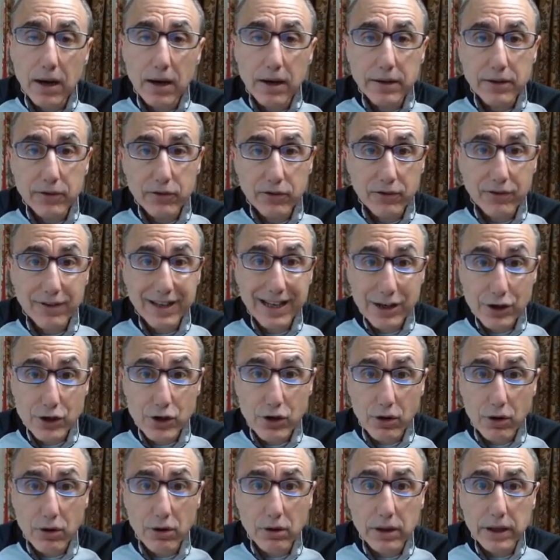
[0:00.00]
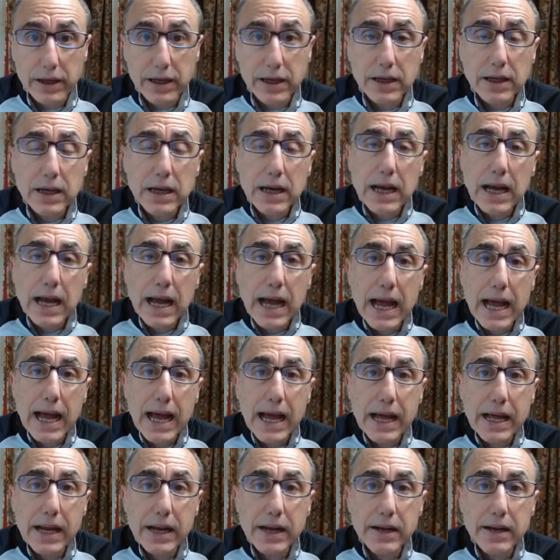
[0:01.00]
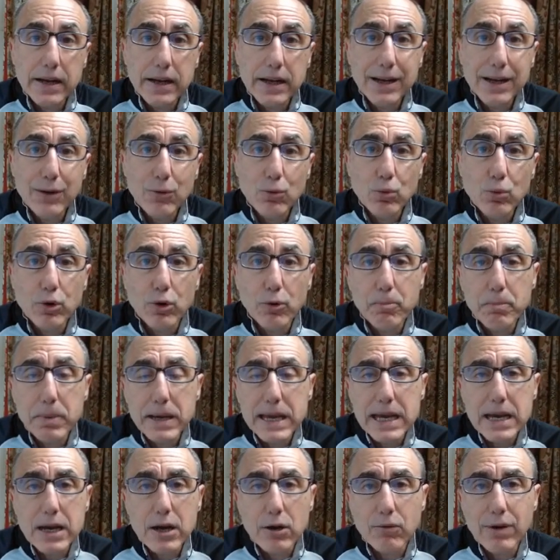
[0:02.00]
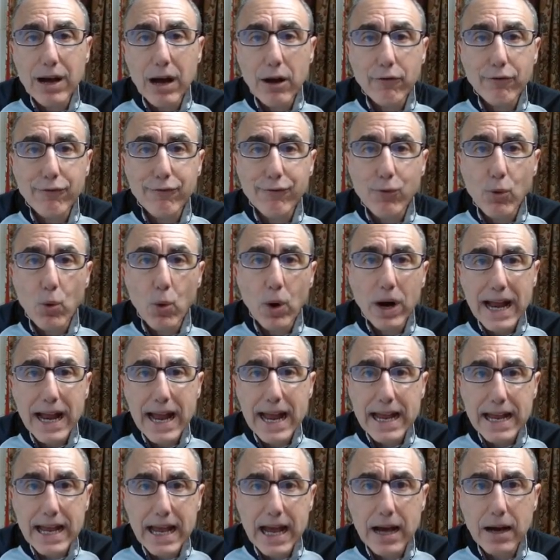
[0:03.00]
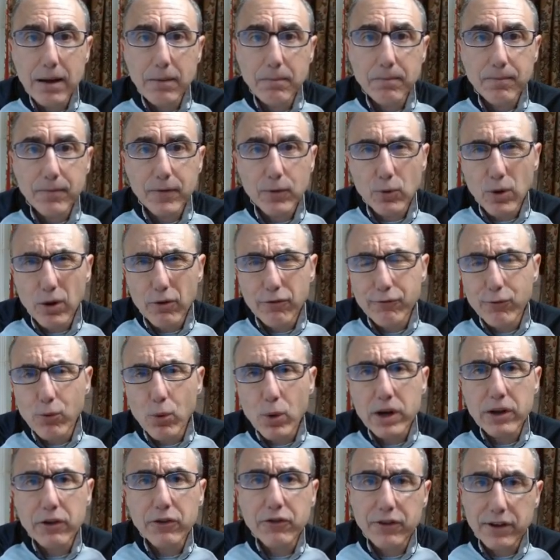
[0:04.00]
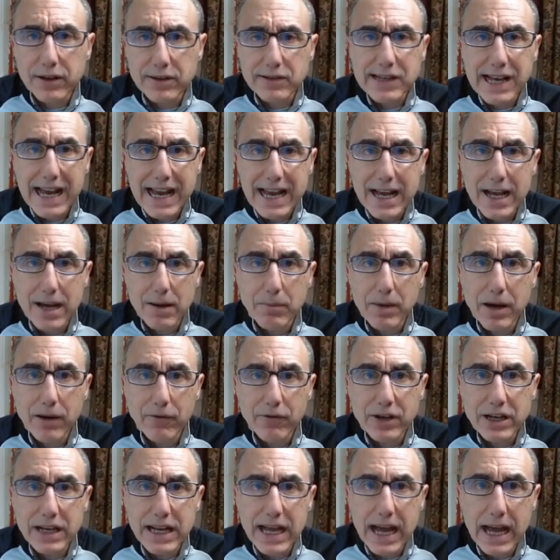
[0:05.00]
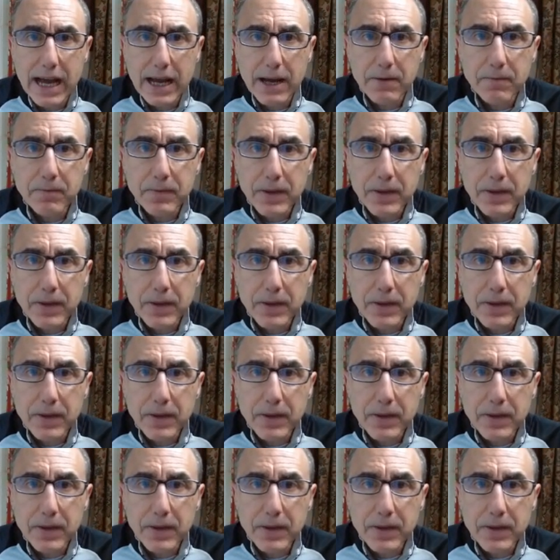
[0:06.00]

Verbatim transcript: This is internally, and it will peak around 4 a.m., well, 4 to 6 a.m. every day.